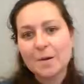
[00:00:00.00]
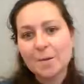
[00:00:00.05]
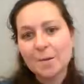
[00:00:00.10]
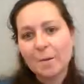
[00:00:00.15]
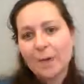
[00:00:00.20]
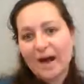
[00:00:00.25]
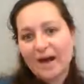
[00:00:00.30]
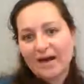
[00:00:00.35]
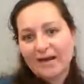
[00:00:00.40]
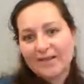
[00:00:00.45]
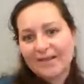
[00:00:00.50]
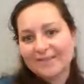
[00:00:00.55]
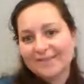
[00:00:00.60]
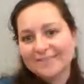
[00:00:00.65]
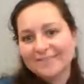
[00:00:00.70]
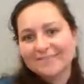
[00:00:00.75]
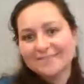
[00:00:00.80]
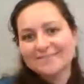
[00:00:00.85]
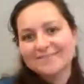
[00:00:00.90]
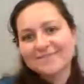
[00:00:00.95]

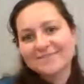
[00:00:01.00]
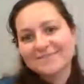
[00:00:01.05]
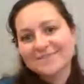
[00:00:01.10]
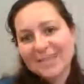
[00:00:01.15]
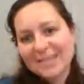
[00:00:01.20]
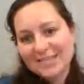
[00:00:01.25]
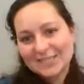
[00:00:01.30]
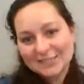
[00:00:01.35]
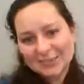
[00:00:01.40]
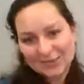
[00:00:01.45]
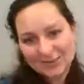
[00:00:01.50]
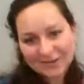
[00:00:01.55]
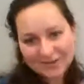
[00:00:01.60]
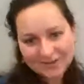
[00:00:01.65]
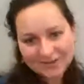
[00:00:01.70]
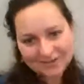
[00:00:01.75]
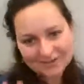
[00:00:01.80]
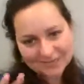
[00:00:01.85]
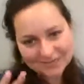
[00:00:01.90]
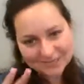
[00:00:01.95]
Well, they sort
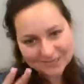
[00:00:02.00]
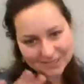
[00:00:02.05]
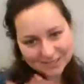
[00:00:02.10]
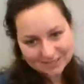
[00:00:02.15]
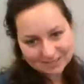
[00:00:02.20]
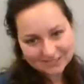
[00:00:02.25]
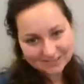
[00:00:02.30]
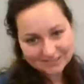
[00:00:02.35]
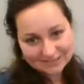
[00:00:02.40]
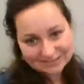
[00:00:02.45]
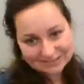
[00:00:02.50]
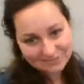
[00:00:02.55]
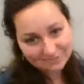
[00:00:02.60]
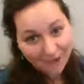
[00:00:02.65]
of start to